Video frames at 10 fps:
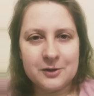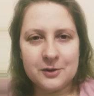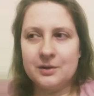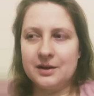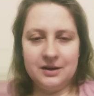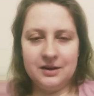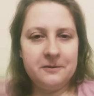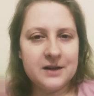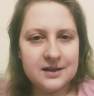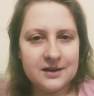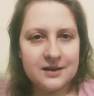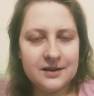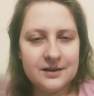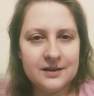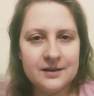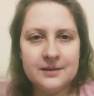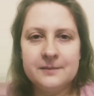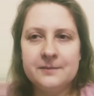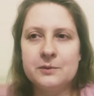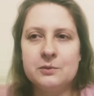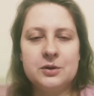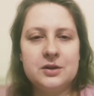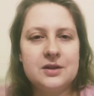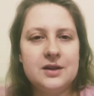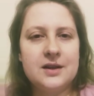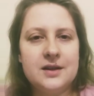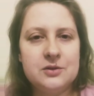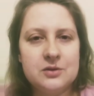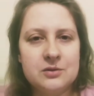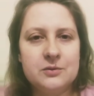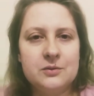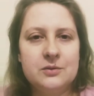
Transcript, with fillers: go, Heavenly Father, what can I do